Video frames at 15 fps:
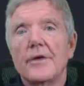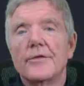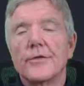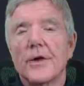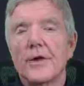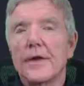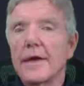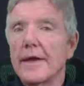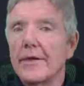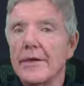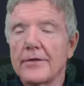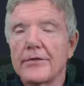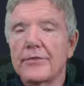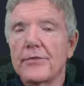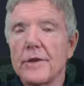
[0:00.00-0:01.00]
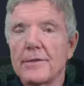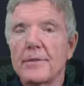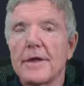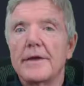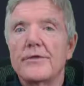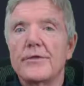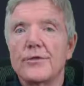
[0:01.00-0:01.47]
So again, this is one
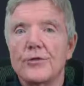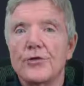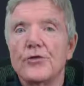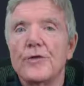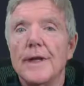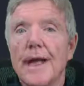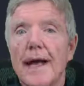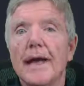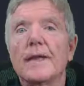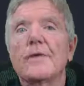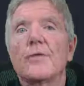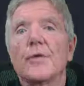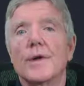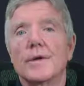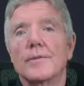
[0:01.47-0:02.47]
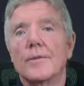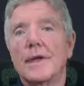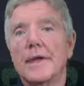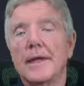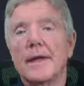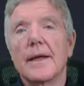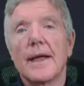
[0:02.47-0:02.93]
place you do not want to
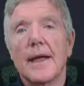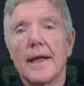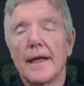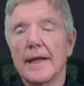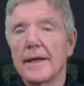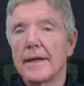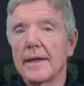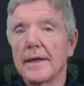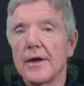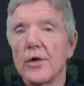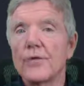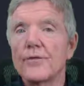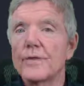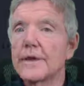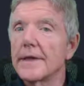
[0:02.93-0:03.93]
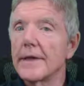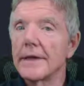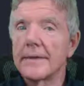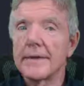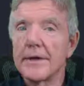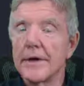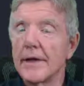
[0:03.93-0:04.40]
be. And
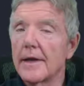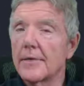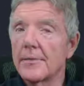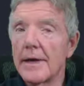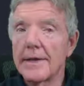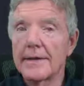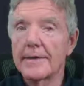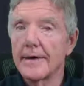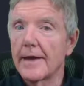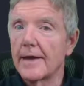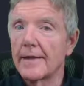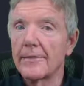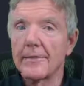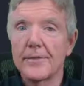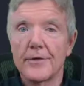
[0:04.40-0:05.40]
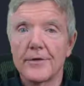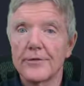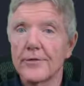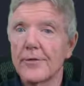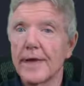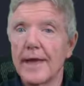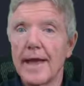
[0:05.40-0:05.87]
hopefully, by the time
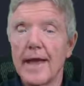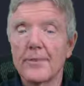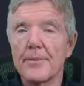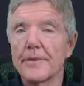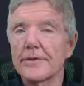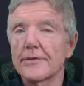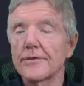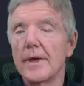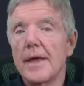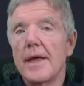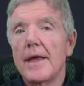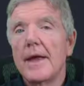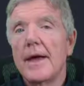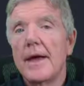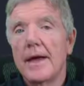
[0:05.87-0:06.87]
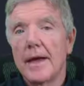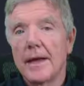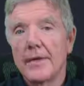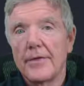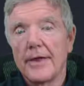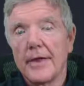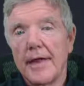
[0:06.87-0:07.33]
earthquake happens,
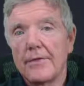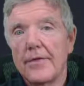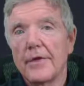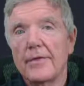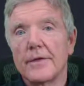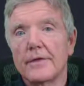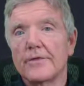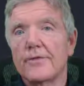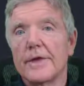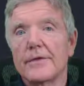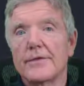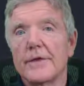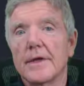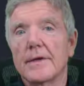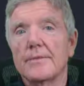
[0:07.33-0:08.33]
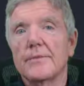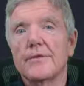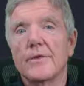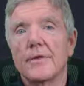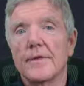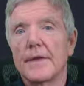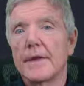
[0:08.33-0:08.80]
they'll have all this fixed up
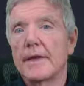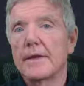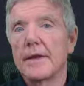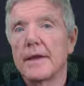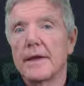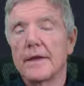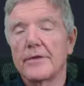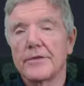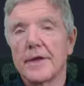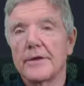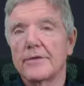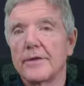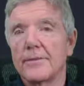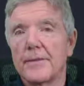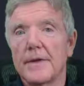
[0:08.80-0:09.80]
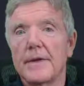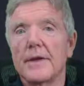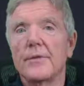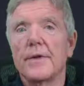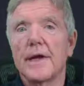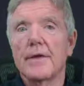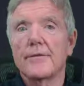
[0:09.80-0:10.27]
so that it's not something
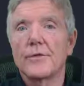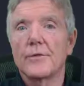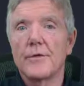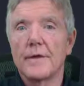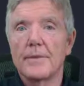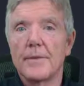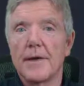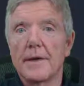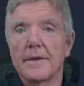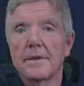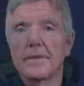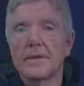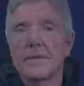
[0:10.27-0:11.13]
that we have to worry about.